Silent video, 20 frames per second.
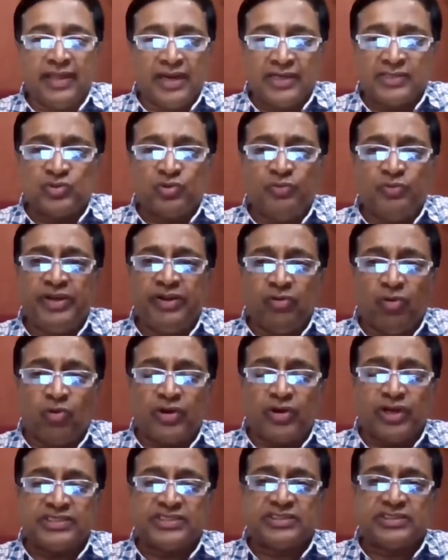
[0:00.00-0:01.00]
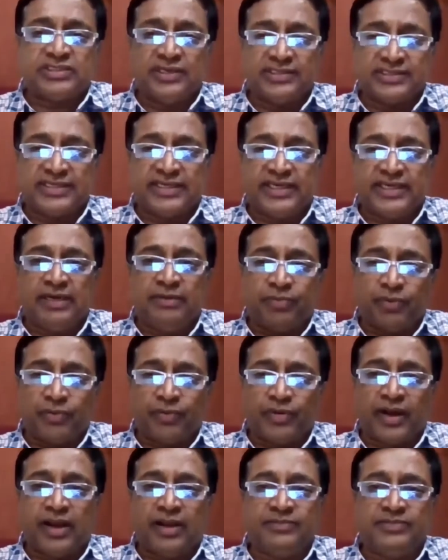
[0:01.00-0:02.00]
There are so many vocational skill
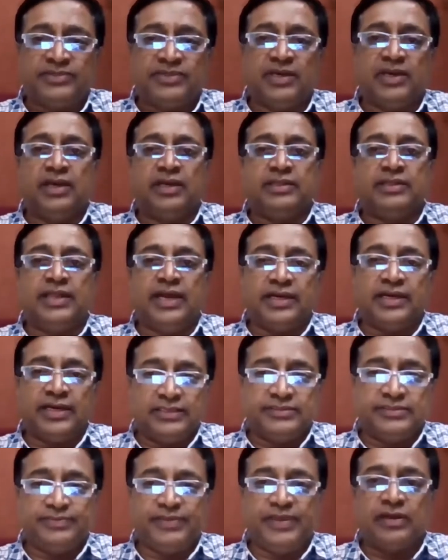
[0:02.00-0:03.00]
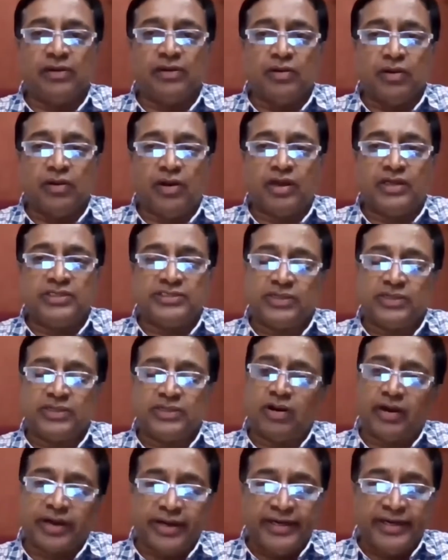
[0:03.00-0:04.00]
programs that is being launched
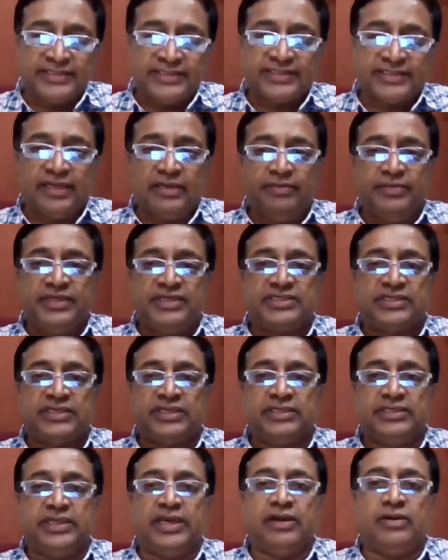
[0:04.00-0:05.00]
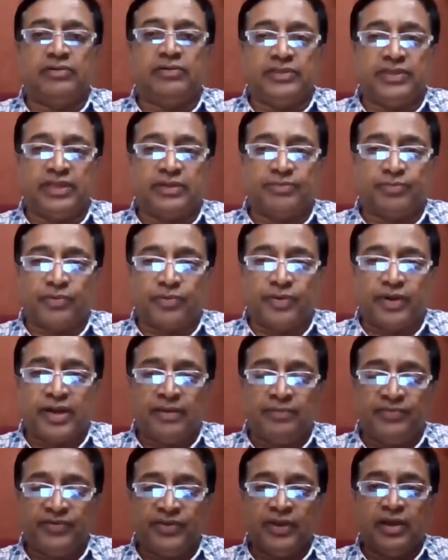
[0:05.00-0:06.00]
already. Skill Ministry, they have their
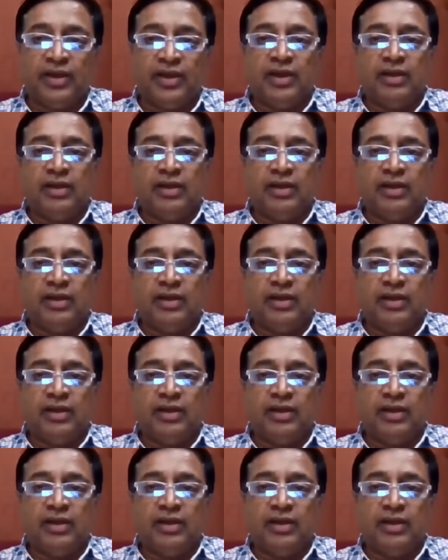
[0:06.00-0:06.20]
programs.